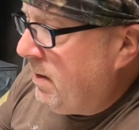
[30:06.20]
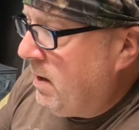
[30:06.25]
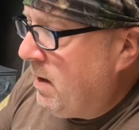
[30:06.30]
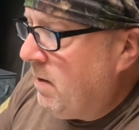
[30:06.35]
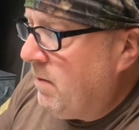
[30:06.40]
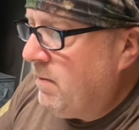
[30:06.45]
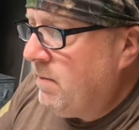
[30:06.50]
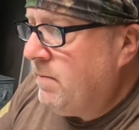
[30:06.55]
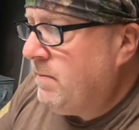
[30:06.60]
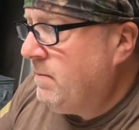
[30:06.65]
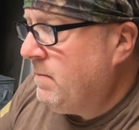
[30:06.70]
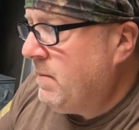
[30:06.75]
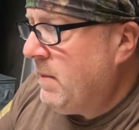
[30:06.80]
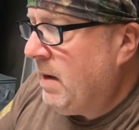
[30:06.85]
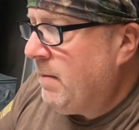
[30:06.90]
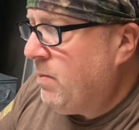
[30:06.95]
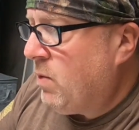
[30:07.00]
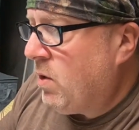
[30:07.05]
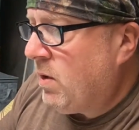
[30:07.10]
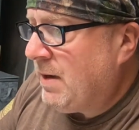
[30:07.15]
know, I
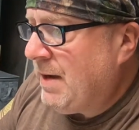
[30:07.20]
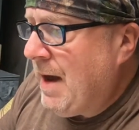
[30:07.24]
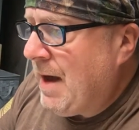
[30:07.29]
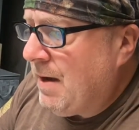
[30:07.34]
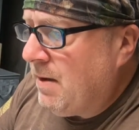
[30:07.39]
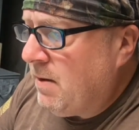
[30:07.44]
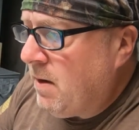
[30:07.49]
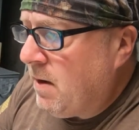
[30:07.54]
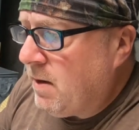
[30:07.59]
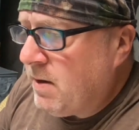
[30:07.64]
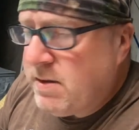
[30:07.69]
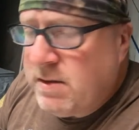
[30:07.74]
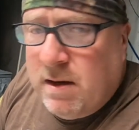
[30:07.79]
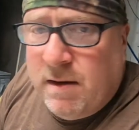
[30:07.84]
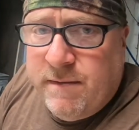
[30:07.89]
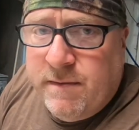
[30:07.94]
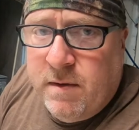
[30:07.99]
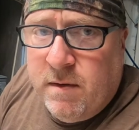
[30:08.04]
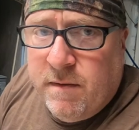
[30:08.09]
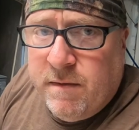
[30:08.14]
marked out a lot of
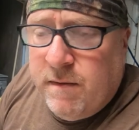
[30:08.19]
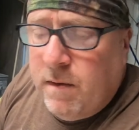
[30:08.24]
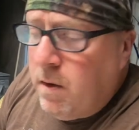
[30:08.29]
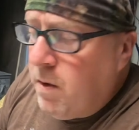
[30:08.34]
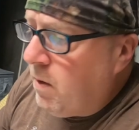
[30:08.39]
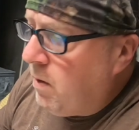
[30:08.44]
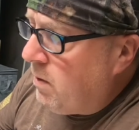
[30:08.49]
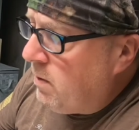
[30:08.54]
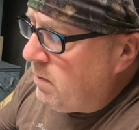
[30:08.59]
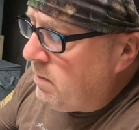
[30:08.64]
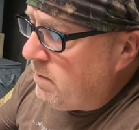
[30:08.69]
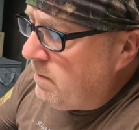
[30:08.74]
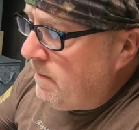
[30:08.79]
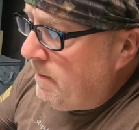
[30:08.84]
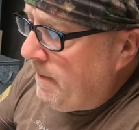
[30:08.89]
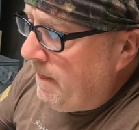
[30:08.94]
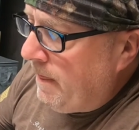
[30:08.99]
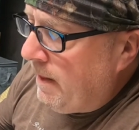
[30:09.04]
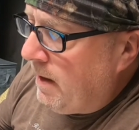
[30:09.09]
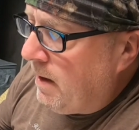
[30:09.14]
stuff in the fall
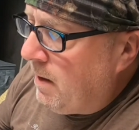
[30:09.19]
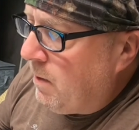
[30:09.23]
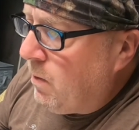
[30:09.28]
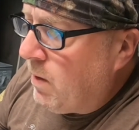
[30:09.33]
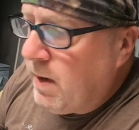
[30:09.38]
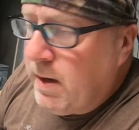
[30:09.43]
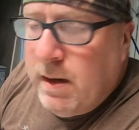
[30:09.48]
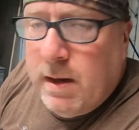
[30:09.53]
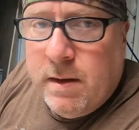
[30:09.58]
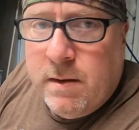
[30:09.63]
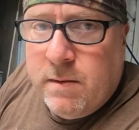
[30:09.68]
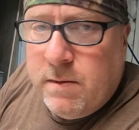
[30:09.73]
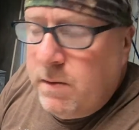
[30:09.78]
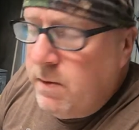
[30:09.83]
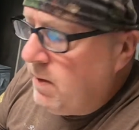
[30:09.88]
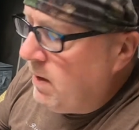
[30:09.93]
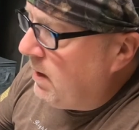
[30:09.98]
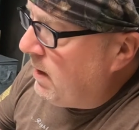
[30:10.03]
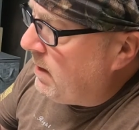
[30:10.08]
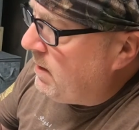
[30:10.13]
that I want to hit through
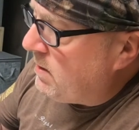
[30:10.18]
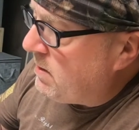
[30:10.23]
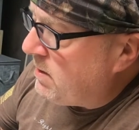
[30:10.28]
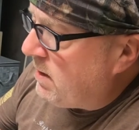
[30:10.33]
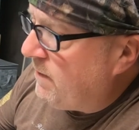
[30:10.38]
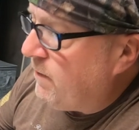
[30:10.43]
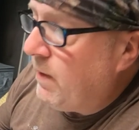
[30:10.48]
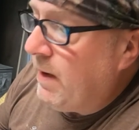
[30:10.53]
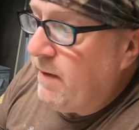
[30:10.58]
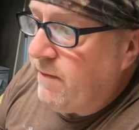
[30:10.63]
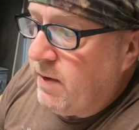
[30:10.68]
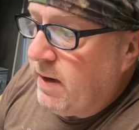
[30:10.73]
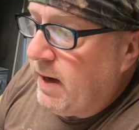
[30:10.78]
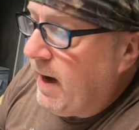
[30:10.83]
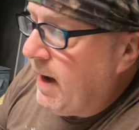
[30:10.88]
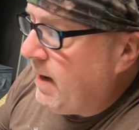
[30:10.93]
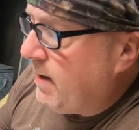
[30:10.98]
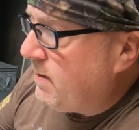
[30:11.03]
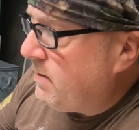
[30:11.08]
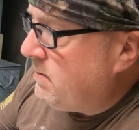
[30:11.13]
the ice if we ever
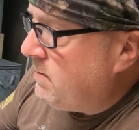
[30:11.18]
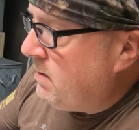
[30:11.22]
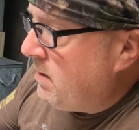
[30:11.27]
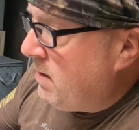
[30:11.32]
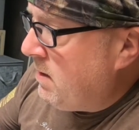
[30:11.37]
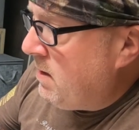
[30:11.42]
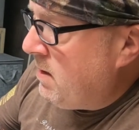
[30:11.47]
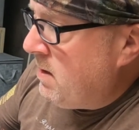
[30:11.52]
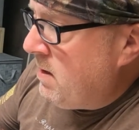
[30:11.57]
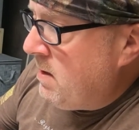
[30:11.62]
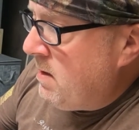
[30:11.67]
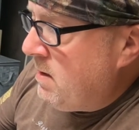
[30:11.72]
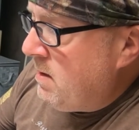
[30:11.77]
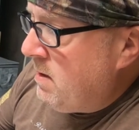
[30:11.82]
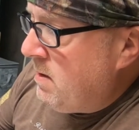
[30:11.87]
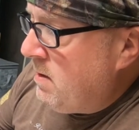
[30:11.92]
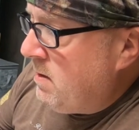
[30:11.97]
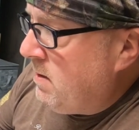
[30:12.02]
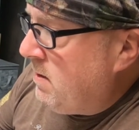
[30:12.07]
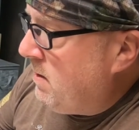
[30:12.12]
get it.
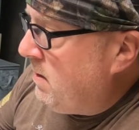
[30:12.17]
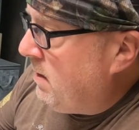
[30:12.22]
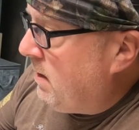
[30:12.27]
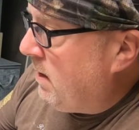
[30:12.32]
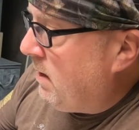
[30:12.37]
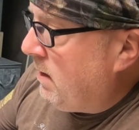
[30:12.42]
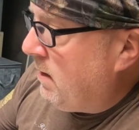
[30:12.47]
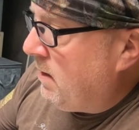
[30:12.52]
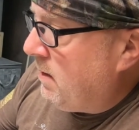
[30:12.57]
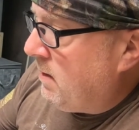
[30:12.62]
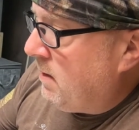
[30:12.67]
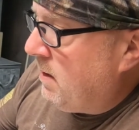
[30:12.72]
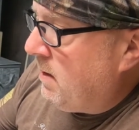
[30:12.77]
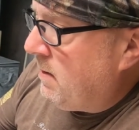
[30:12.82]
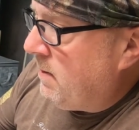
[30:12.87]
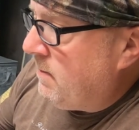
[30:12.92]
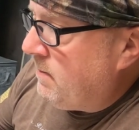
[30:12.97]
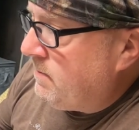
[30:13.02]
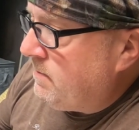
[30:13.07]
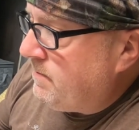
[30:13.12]
And
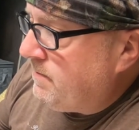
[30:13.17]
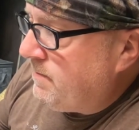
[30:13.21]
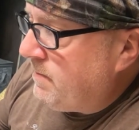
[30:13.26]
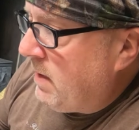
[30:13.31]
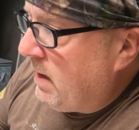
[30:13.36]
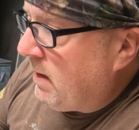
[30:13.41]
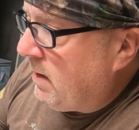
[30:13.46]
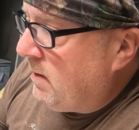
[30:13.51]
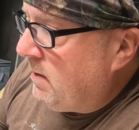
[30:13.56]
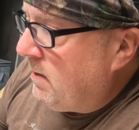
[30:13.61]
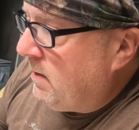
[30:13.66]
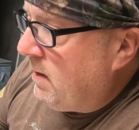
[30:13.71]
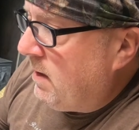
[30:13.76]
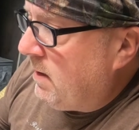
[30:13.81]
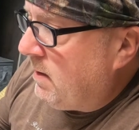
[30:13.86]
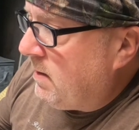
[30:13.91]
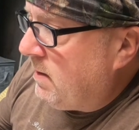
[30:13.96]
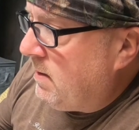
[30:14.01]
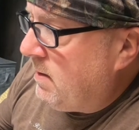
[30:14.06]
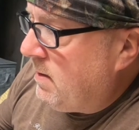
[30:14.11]
yeah, I can do
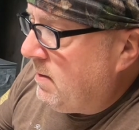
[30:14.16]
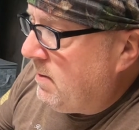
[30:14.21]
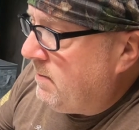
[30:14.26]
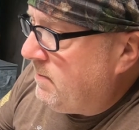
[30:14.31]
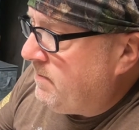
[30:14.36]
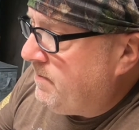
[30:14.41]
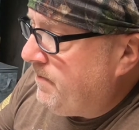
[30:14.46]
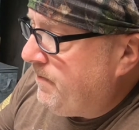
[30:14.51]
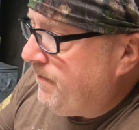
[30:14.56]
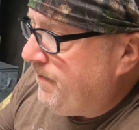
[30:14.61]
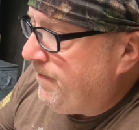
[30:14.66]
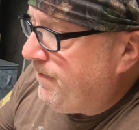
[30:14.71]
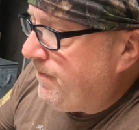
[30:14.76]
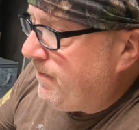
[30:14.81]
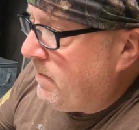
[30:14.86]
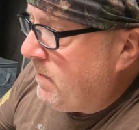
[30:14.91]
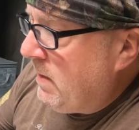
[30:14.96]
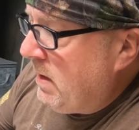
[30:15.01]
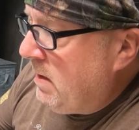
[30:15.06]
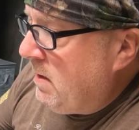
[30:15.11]
that there.
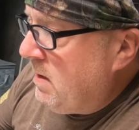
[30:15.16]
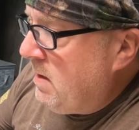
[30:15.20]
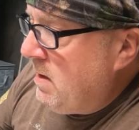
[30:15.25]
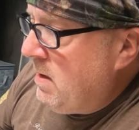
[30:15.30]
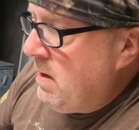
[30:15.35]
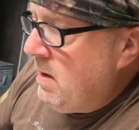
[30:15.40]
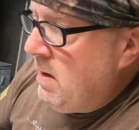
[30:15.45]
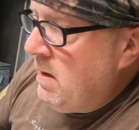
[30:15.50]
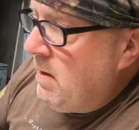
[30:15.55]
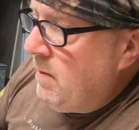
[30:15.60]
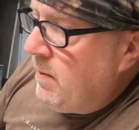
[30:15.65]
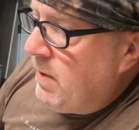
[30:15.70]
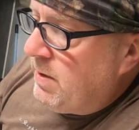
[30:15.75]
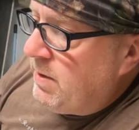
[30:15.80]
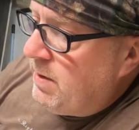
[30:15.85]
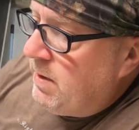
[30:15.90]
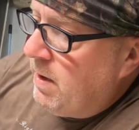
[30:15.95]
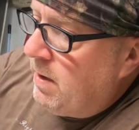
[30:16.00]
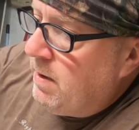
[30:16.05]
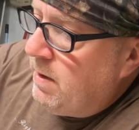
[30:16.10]
But
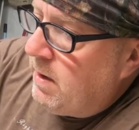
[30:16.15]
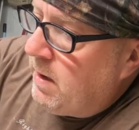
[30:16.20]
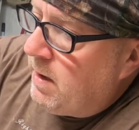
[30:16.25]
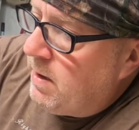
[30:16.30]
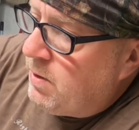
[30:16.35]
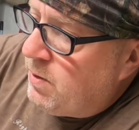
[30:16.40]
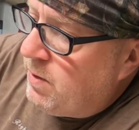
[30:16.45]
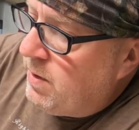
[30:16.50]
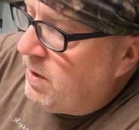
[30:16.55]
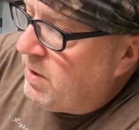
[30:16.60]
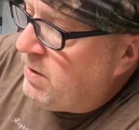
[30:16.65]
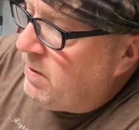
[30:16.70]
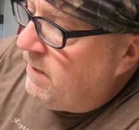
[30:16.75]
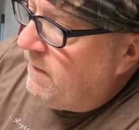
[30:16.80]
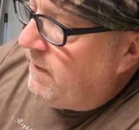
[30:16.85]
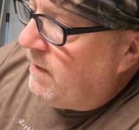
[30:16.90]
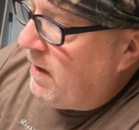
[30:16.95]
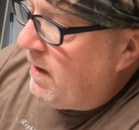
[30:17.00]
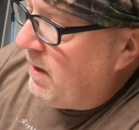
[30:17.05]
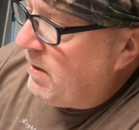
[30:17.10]
you know, you got your traditional
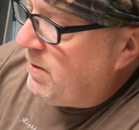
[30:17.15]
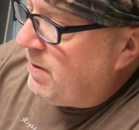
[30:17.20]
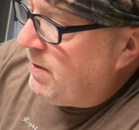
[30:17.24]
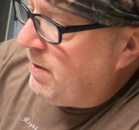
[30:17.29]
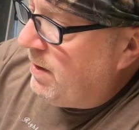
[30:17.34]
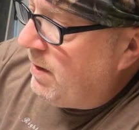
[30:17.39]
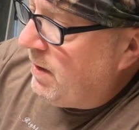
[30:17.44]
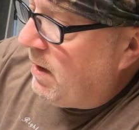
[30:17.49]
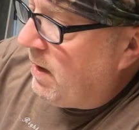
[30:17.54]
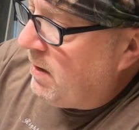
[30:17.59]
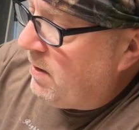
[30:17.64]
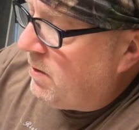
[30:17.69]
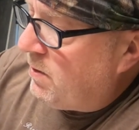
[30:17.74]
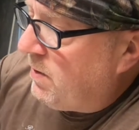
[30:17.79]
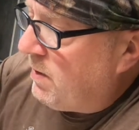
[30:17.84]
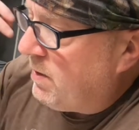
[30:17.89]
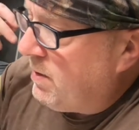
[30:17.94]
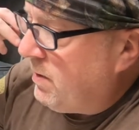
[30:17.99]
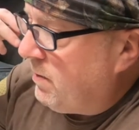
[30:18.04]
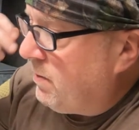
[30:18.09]
flasher, you got your
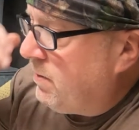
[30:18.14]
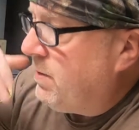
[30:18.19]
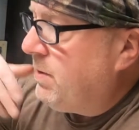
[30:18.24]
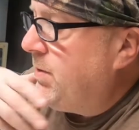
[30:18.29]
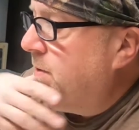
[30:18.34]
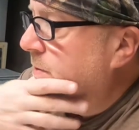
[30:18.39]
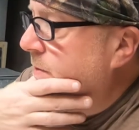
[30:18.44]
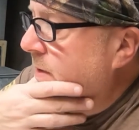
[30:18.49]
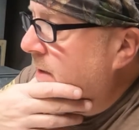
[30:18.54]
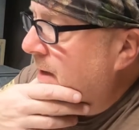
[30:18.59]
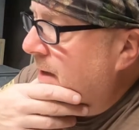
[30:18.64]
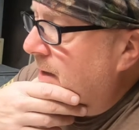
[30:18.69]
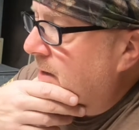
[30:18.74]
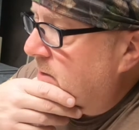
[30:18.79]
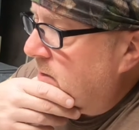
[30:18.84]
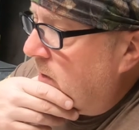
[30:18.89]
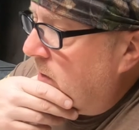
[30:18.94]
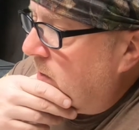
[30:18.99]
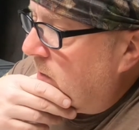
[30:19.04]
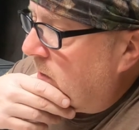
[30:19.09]
traditional 2D
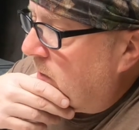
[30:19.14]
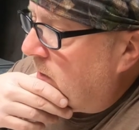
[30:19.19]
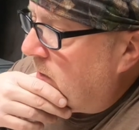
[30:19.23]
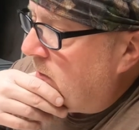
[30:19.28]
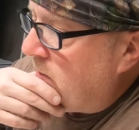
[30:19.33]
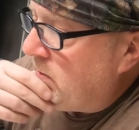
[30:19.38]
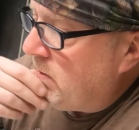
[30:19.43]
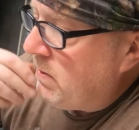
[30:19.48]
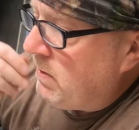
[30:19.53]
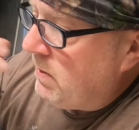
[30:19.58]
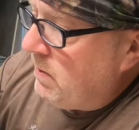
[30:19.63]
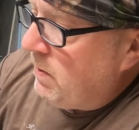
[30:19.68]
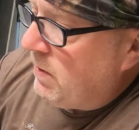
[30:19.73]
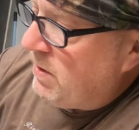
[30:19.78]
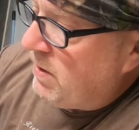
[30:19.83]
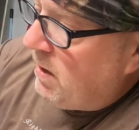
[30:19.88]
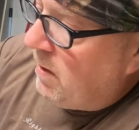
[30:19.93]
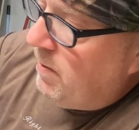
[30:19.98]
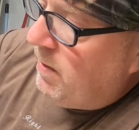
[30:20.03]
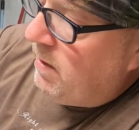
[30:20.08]
sonar,
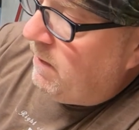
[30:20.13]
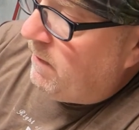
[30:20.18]
which I'll be